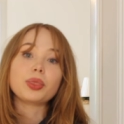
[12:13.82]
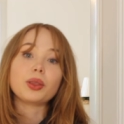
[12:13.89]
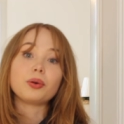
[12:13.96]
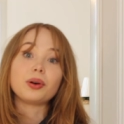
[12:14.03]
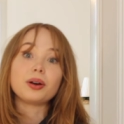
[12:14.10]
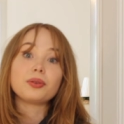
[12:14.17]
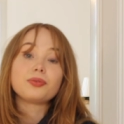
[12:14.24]

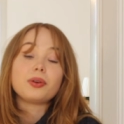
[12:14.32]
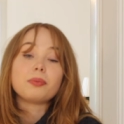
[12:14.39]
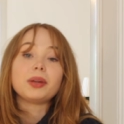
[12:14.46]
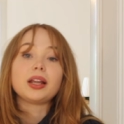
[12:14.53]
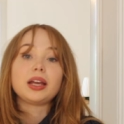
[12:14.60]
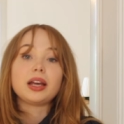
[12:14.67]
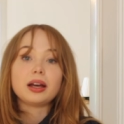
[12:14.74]
or
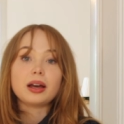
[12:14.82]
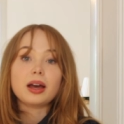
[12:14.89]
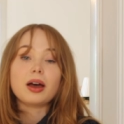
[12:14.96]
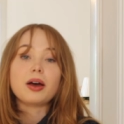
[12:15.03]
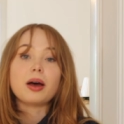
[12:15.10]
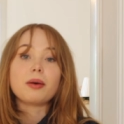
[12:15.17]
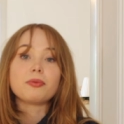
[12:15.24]

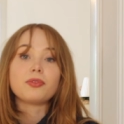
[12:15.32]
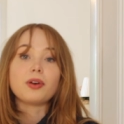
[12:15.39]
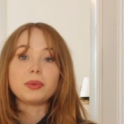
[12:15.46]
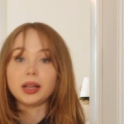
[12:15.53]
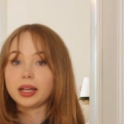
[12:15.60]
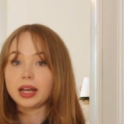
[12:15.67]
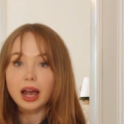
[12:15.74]

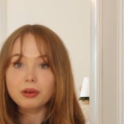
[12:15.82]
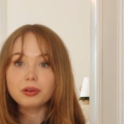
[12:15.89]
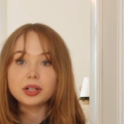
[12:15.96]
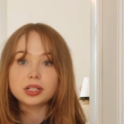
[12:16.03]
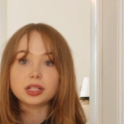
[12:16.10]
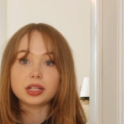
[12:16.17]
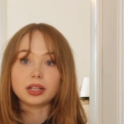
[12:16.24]

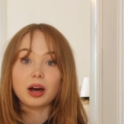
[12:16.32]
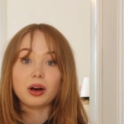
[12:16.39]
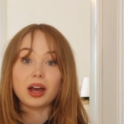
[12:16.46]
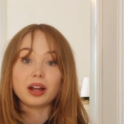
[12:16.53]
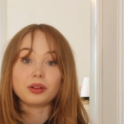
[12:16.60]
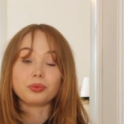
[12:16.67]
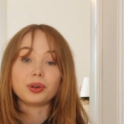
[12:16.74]
familiarity
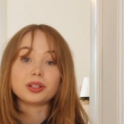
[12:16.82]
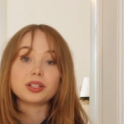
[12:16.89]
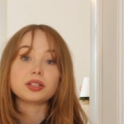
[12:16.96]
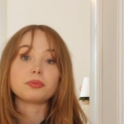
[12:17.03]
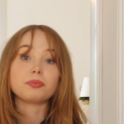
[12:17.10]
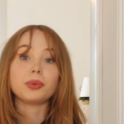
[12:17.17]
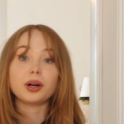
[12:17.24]
at
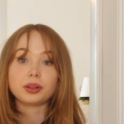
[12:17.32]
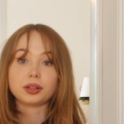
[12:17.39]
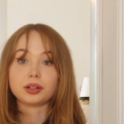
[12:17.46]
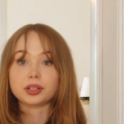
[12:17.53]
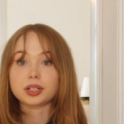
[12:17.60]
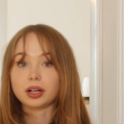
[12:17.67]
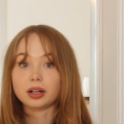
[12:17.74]
one's
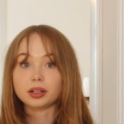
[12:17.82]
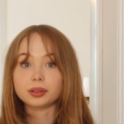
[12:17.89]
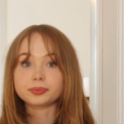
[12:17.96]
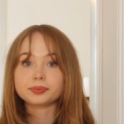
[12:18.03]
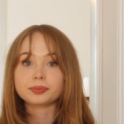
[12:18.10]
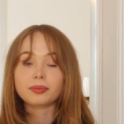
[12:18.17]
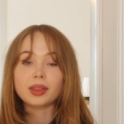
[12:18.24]
mother tongue.
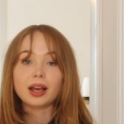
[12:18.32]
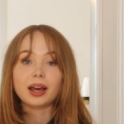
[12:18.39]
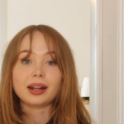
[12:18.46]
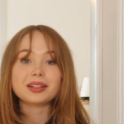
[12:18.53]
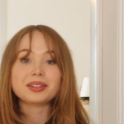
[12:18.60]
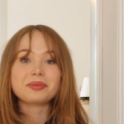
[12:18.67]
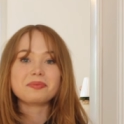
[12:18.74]
And
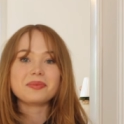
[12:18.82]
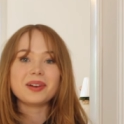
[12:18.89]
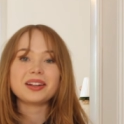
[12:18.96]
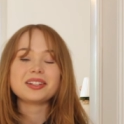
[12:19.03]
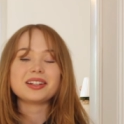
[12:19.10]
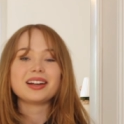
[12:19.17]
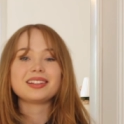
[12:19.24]
as
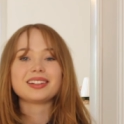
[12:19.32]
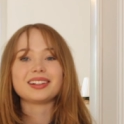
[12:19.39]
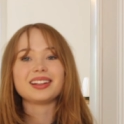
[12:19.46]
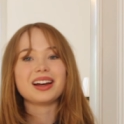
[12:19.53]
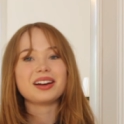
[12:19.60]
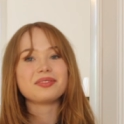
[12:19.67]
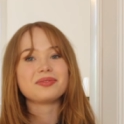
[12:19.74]
much as I
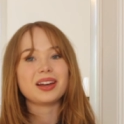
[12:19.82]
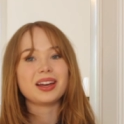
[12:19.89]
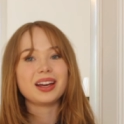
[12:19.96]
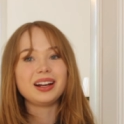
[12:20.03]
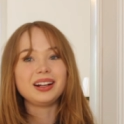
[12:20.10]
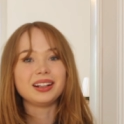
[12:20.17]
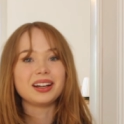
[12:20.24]
love
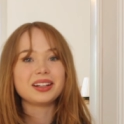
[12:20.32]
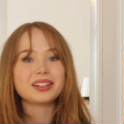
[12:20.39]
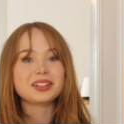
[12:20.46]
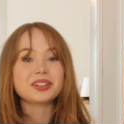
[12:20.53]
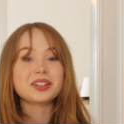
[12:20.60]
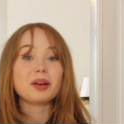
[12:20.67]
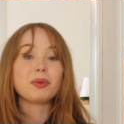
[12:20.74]

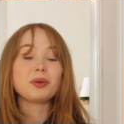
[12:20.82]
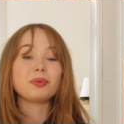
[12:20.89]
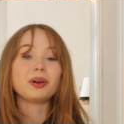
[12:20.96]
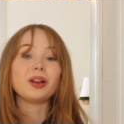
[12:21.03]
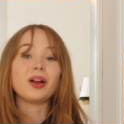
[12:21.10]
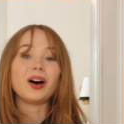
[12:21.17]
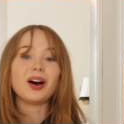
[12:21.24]
English, German
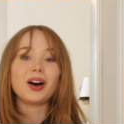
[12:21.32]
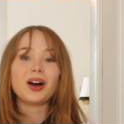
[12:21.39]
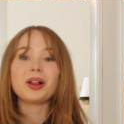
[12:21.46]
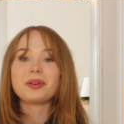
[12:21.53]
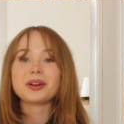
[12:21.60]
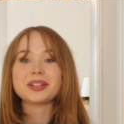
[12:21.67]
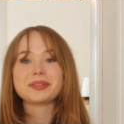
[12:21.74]
will
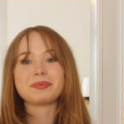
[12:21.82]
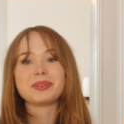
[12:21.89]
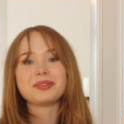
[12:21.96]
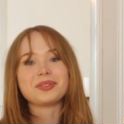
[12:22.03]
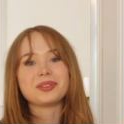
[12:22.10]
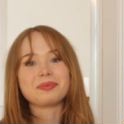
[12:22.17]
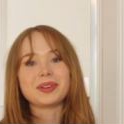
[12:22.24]
always be
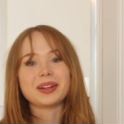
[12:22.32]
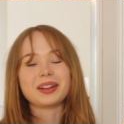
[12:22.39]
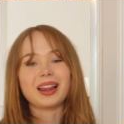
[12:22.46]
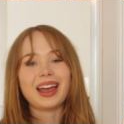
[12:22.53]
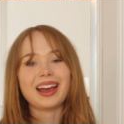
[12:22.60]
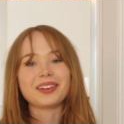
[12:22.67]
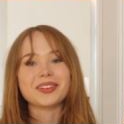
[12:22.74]
for me the
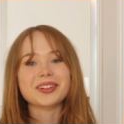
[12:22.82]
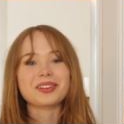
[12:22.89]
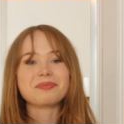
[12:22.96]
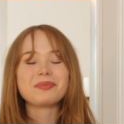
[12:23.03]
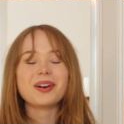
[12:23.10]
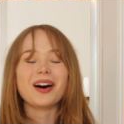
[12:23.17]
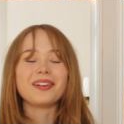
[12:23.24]
language
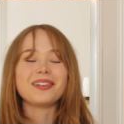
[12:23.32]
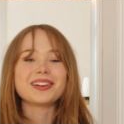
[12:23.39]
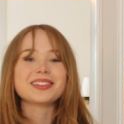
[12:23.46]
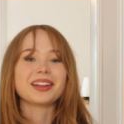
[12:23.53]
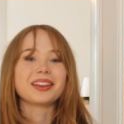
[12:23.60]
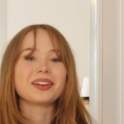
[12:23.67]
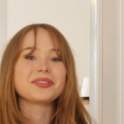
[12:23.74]
of
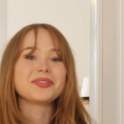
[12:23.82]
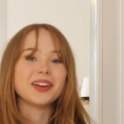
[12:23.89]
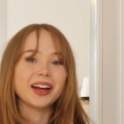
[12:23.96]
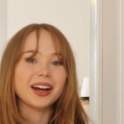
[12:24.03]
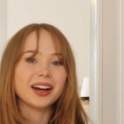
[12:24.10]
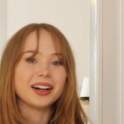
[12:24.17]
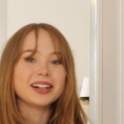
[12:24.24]
poets and
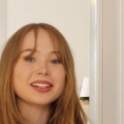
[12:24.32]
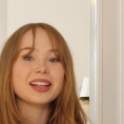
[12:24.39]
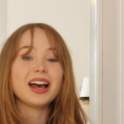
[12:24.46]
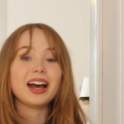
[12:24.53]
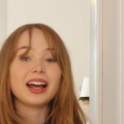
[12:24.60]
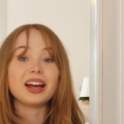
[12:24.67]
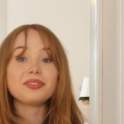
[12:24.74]
thinkers.
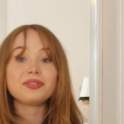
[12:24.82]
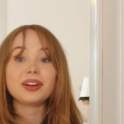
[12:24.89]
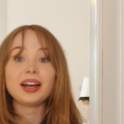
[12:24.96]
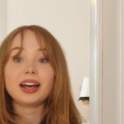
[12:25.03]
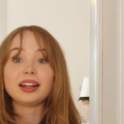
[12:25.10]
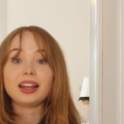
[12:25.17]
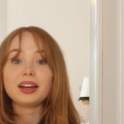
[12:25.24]
And I think I